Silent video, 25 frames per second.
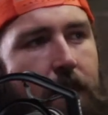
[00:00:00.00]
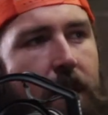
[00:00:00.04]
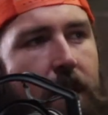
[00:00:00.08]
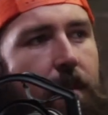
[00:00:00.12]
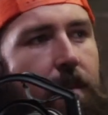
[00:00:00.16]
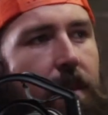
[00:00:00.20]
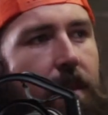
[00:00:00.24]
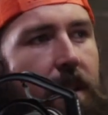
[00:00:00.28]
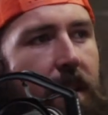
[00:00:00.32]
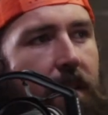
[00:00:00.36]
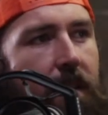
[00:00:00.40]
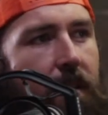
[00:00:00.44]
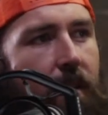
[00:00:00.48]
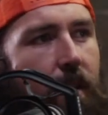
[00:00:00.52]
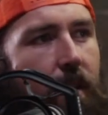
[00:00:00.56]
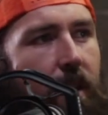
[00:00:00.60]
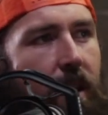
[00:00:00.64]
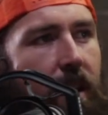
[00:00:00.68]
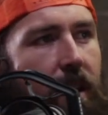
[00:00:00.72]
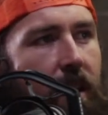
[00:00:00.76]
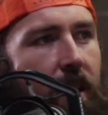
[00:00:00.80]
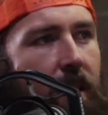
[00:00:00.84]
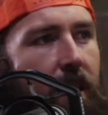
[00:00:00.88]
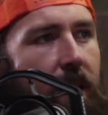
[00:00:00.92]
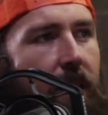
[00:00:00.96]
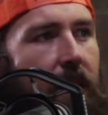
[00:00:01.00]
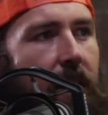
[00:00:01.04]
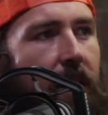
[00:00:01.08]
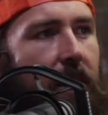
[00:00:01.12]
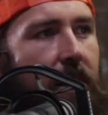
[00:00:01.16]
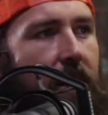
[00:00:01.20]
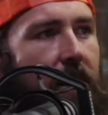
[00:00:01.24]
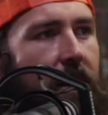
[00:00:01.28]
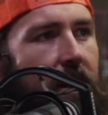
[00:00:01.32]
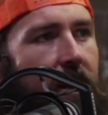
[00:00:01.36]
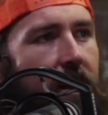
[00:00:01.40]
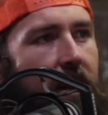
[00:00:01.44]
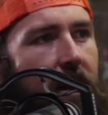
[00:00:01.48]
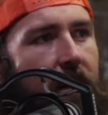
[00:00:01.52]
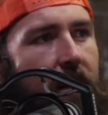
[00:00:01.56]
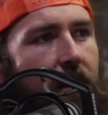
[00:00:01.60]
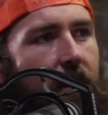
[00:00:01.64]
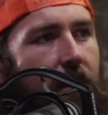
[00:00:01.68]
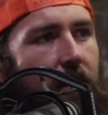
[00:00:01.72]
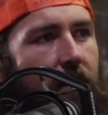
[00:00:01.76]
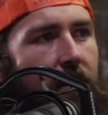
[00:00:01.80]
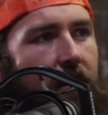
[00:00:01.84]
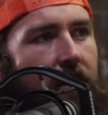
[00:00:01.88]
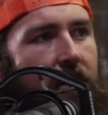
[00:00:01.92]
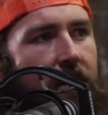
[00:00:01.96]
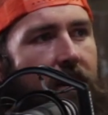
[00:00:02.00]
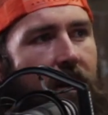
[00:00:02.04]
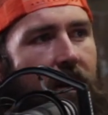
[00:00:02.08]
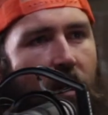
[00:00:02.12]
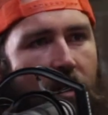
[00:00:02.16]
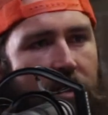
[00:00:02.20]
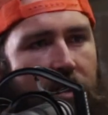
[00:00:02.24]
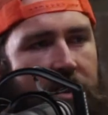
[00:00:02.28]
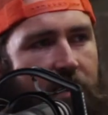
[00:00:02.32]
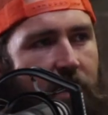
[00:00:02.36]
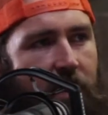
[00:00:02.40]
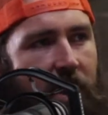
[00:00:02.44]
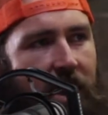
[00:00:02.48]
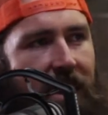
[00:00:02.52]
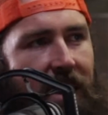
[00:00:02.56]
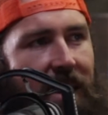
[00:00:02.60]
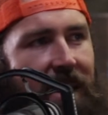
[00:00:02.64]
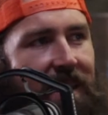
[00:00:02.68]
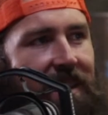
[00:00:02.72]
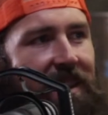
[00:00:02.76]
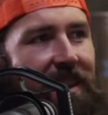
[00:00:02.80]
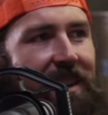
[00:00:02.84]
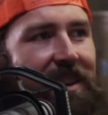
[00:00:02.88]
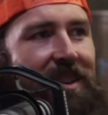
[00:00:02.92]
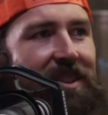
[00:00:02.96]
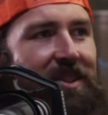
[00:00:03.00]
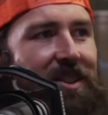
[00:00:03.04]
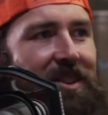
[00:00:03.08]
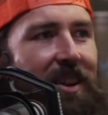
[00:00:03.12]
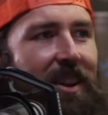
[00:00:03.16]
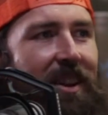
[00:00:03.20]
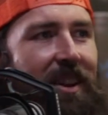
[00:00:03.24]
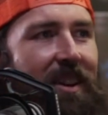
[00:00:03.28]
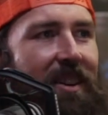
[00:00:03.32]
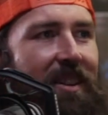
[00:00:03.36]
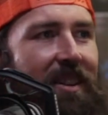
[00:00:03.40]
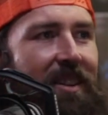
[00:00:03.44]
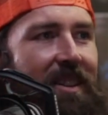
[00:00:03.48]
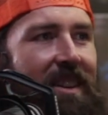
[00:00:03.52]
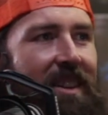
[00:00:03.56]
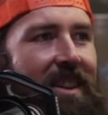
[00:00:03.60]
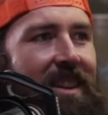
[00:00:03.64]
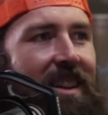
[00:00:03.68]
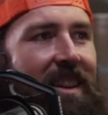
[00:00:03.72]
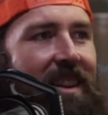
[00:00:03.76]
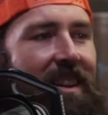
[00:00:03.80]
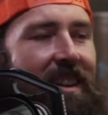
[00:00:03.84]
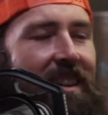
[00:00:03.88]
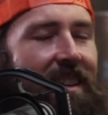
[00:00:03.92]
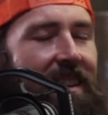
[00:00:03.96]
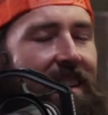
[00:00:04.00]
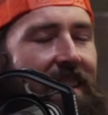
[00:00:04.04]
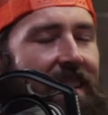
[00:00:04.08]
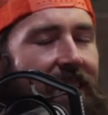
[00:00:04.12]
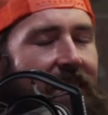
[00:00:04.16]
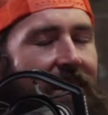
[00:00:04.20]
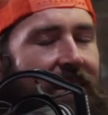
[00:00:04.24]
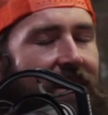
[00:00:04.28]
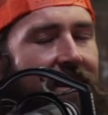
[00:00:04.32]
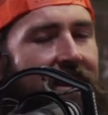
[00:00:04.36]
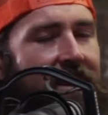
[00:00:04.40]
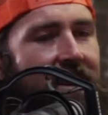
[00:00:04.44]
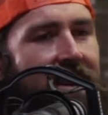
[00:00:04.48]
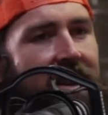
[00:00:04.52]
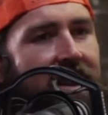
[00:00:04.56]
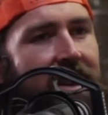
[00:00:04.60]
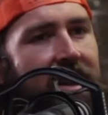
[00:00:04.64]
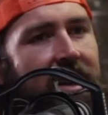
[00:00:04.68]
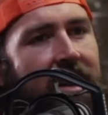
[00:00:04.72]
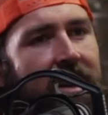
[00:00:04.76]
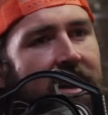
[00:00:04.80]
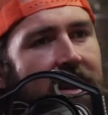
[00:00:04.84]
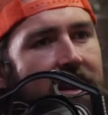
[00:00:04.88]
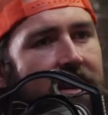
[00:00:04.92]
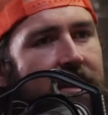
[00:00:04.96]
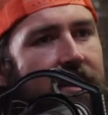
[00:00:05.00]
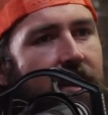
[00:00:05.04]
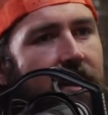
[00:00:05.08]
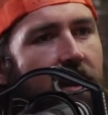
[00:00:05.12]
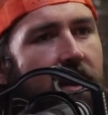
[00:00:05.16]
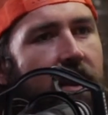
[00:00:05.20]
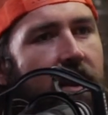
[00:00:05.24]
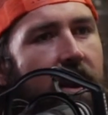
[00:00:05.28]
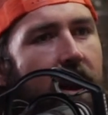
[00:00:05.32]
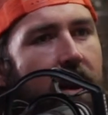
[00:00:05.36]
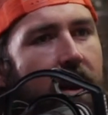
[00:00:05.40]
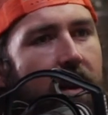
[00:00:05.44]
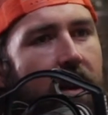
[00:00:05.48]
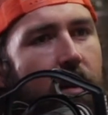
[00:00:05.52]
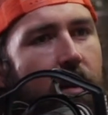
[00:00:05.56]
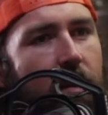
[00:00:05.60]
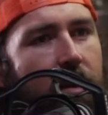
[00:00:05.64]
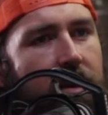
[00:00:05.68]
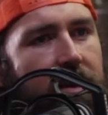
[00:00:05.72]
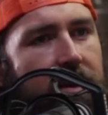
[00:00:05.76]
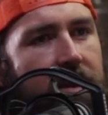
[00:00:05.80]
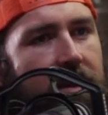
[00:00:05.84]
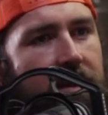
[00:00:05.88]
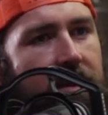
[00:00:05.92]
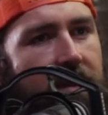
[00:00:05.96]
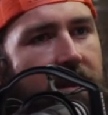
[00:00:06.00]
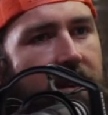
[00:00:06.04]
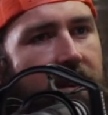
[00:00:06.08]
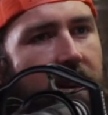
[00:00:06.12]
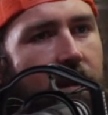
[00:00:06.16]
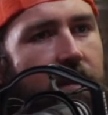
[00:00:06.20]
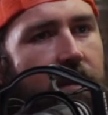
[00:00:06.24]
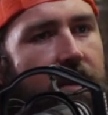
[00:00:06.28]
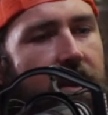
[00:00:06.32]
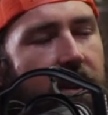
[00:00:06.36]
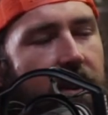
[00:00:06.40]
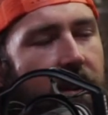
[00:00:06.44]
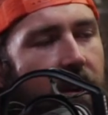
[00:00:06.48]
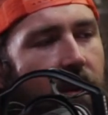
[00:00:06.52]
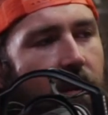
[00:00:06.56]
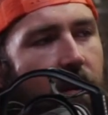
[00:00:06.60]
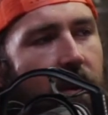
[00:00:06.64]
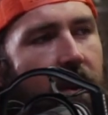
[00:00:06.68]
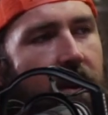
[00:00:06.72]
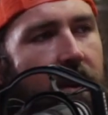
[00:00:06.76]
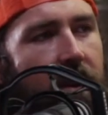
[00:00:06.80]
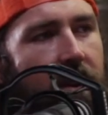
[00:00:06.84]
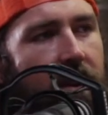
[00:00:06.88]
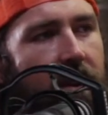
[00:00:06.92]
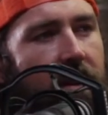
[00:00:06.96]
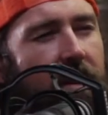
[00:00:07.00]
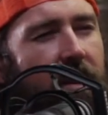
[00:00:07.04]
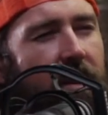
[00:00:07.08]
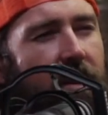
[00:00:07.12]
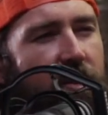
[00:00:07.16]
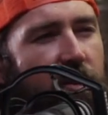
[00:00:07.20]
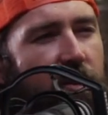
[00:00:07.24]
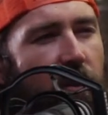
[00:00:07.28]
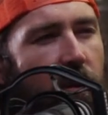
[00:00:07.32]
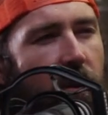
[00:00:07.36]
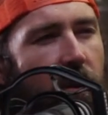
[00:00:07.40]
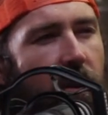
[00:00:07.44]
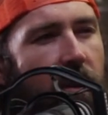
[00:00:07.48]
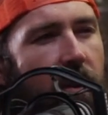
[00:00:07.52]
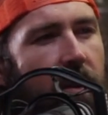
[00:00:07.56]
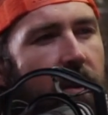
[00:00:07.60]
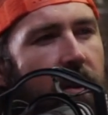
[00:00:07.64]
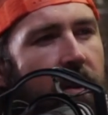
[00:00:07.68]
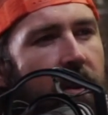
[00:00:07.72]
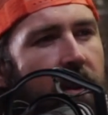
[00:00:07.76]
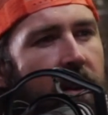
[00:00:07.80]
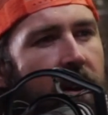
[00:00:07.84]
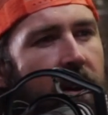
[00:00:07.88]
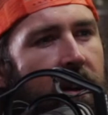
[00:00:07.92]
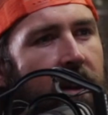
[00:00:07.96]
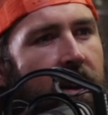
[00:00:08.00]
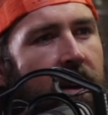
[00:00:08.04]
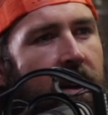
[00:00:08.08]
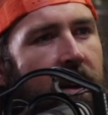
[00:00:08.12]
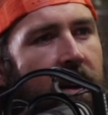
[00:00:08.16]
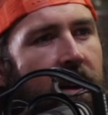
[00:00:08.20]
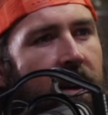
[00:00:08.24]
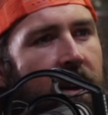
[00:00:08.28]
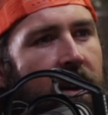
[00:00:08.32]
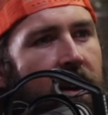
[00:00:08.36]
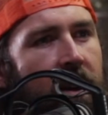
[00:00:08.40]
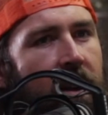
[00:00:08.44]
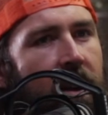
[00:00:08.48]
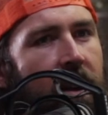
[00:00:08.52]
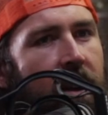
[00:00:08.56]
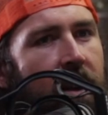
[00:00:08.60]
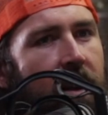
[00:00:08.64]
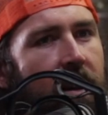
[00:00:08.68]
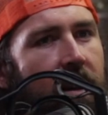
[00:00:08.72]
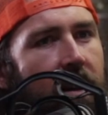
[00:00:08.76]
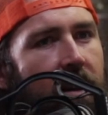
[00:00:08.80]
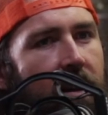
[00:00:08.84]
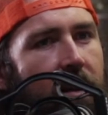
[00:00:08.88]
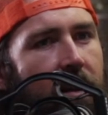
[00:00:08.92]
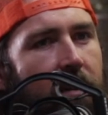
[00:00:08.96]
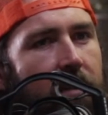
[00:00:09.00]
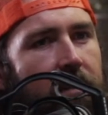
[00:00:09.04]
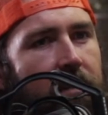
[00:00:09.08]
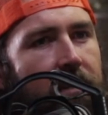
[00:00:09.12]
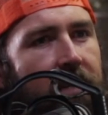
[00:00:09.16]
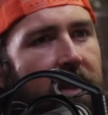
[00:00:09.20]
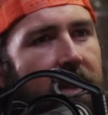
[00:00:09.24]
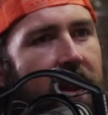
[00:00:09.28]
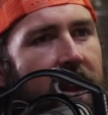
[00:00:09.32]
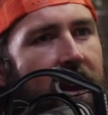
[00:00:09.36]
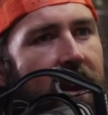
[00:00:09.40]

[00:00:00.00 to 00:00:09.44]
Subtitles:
people everywhere and they don't all speak English, you know, and so yeah, that was a good one. The Jordan, and